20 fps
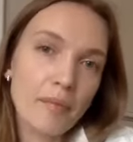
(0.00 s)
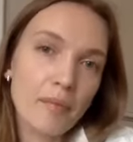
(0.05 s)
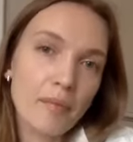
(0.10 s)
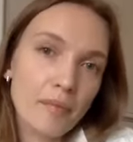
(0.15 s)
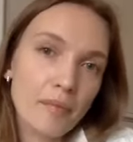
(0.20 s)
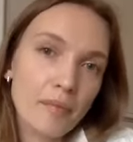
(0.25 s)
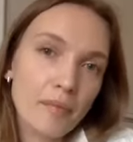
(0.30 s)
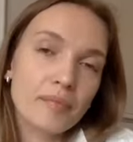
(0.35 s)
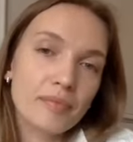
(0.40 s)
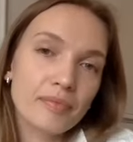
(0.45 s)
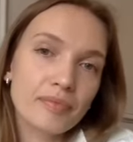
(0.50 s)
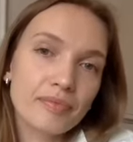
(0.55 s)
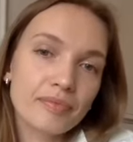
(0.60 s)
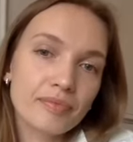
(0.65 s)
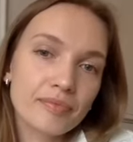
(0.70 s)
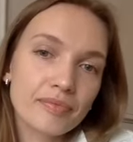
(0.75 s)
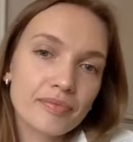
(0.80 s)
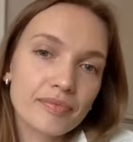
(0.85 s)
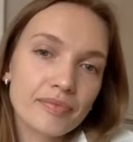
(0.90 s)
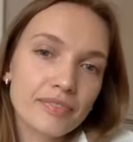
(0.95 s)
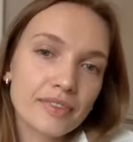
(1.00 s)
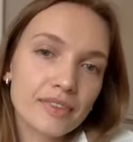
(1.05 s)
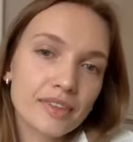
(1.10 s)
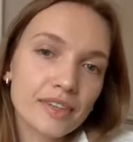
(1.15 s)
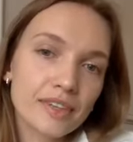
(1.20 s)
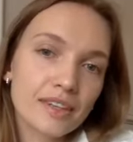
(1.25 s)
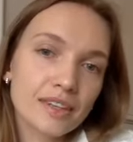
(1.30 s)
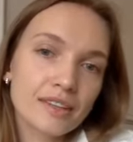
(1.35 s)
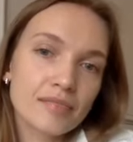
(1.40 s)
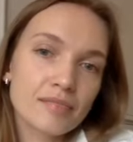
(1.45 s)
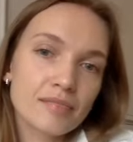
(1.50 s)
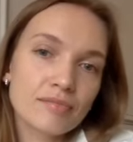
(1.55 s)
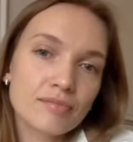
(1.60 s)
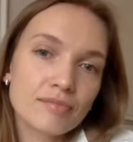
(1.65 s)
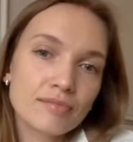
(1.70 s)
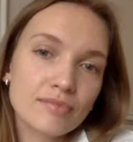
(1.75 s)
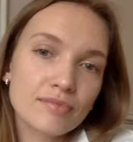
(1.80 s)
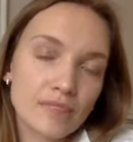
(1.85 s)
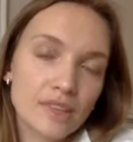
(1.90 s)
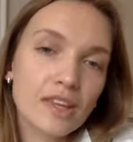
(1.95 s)
and you were playing the
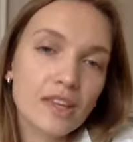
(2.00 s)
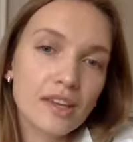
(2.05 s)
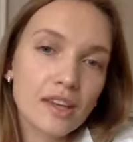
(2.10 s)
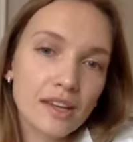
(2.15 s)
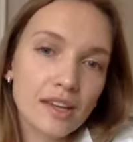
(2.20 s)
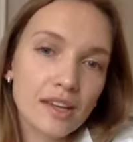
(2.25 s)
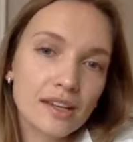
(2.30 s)
game that we all